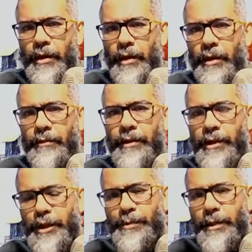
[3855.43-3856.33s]
will
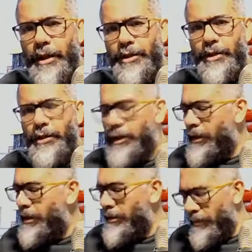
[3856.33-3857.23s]
exponentially
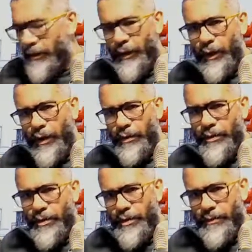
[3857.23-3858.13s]

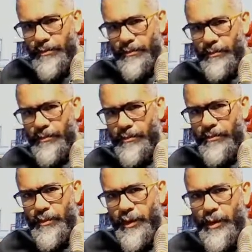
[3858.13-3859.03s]
grows,
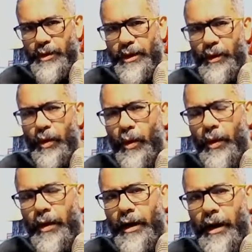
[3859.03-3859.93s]
so that
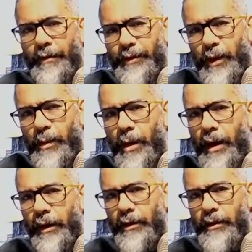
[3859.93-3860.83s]
after a
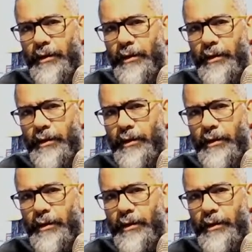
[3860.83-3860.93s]
while,